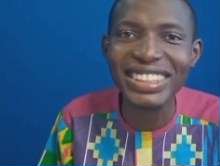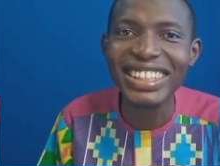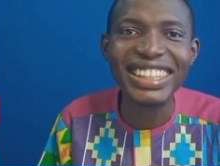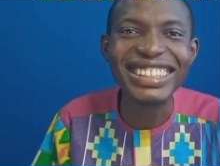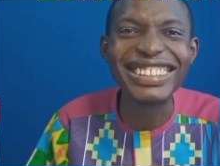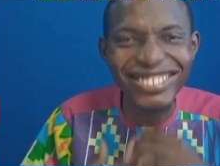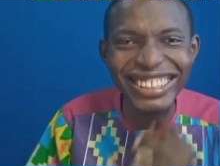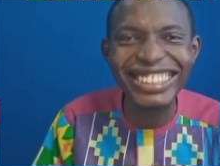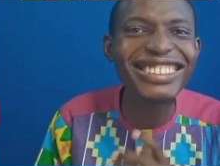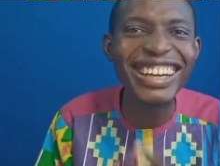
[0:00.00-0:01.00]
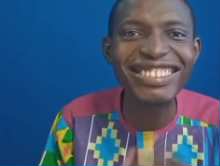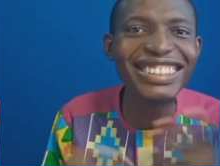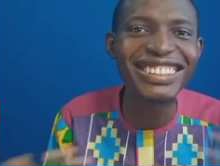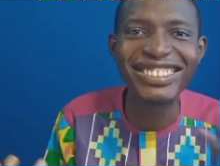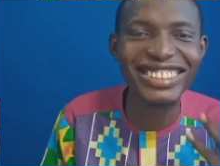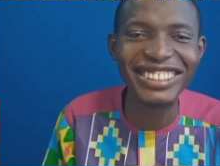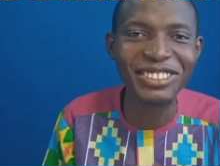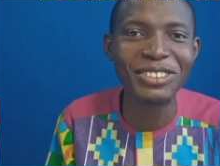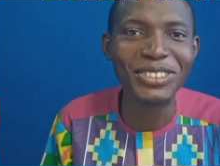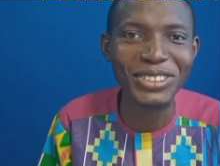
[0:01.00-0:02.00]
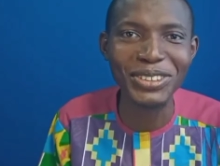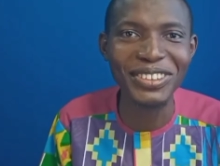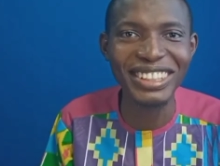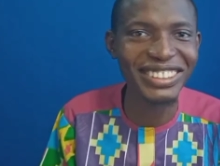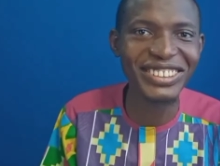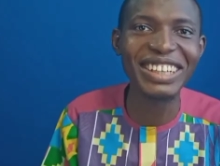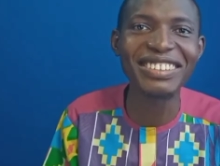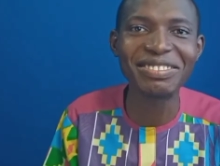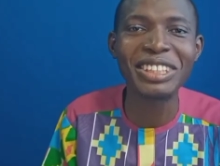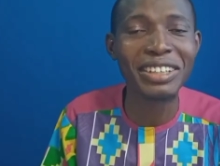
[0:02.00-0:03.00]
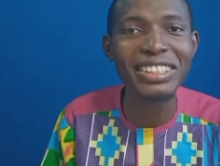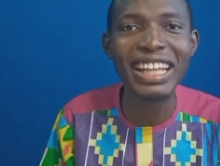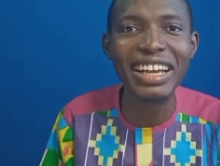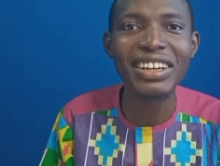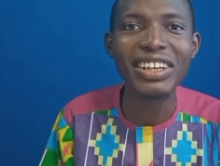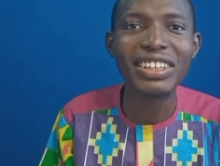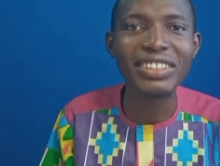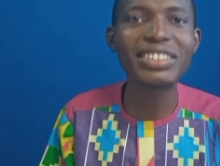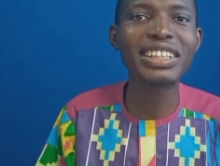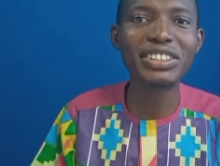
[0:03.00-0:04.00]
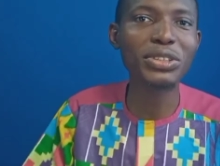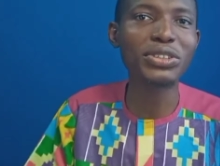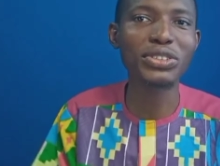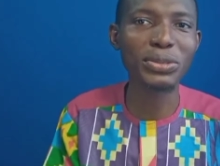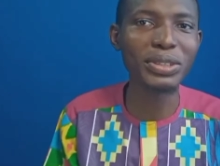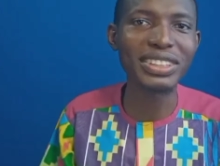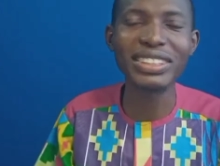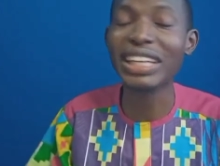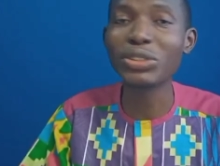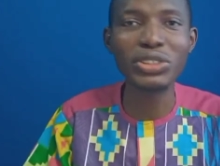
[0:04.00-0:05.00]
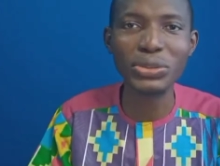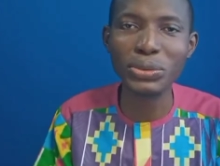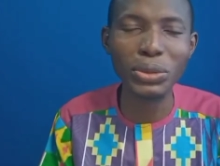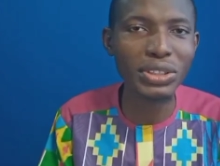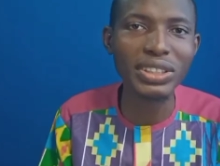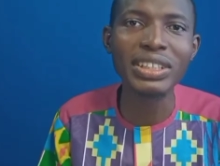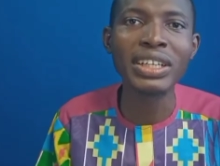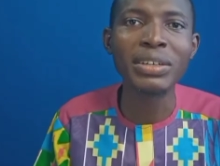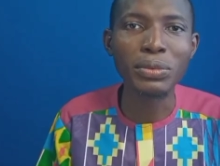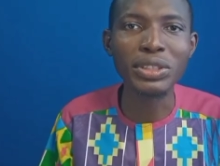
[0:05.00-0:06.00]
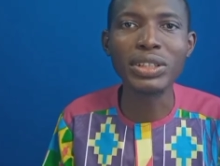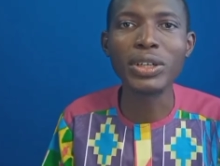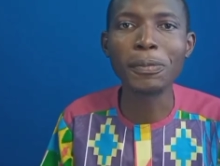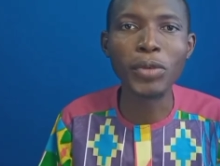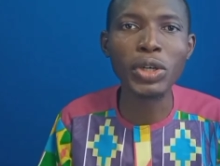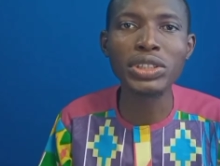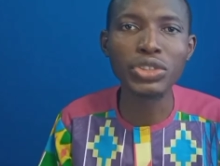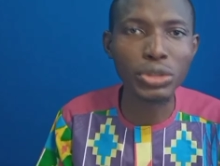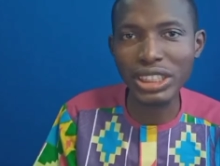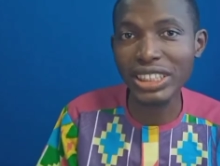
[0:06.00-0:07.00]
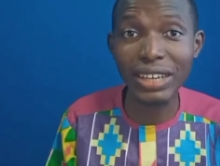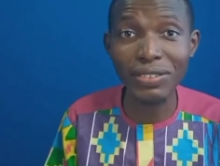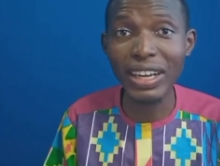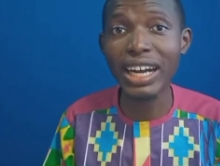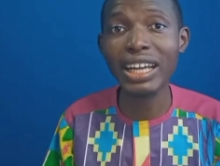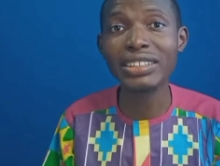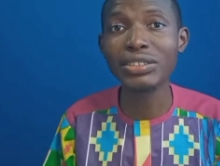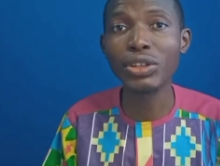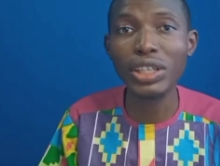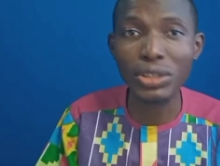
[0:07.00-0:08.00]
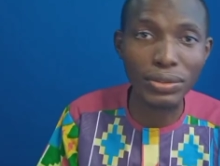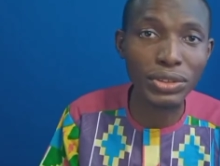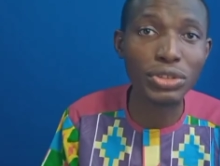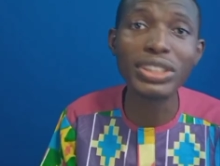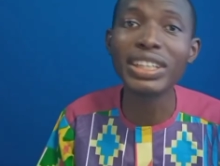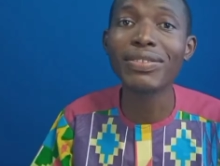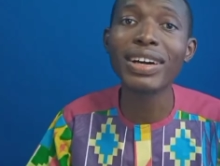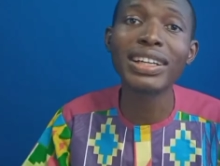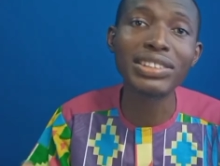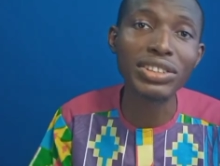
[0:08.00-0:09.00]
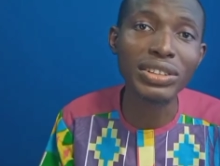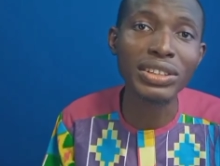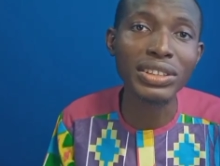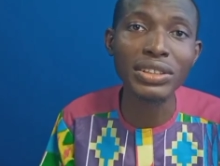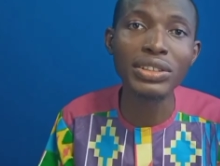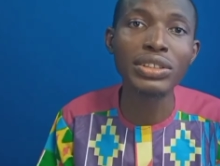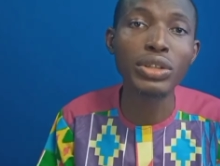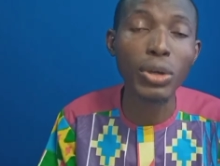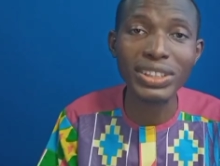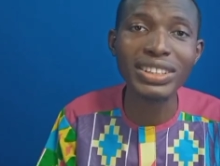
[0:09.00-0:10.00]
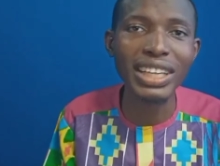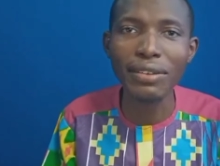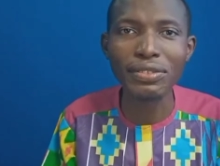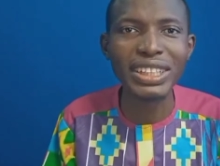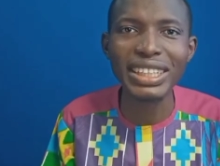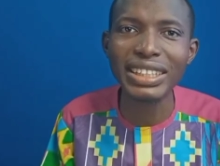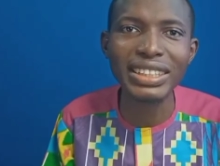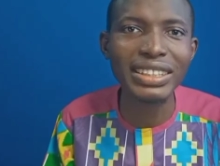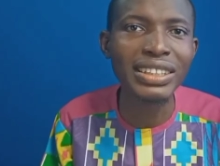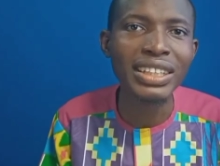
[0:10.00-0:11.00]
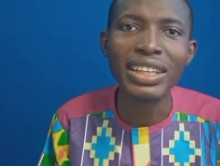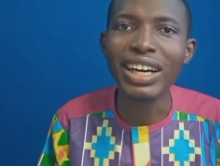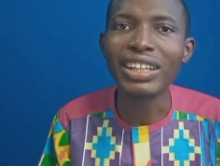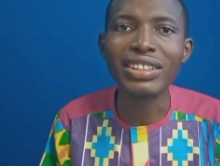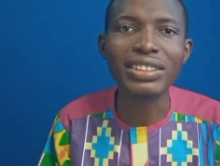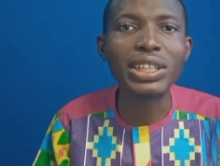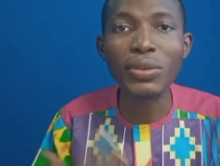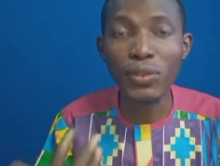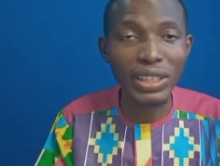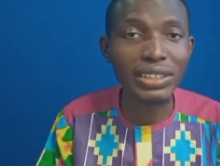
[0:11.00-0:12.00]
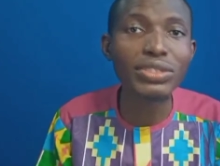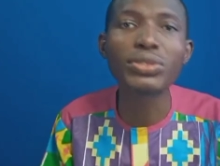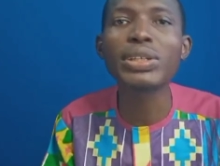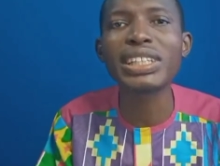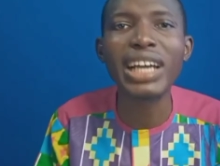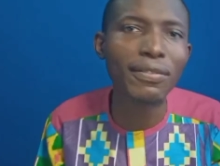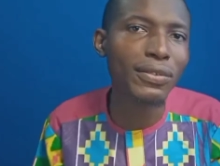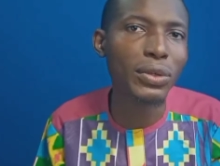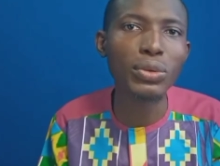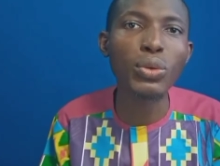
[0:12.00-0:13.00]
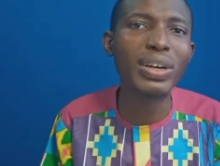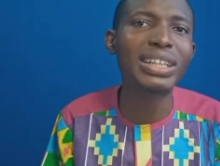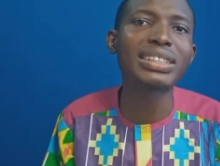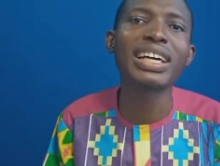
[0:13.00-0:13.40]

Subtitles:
It literally drains someone. So, I was like, okay, let's just do it. I just wrote with all the training I've had, the knowledge of the training I've had, the courses I've taken, and the self-learning too that I've done over time.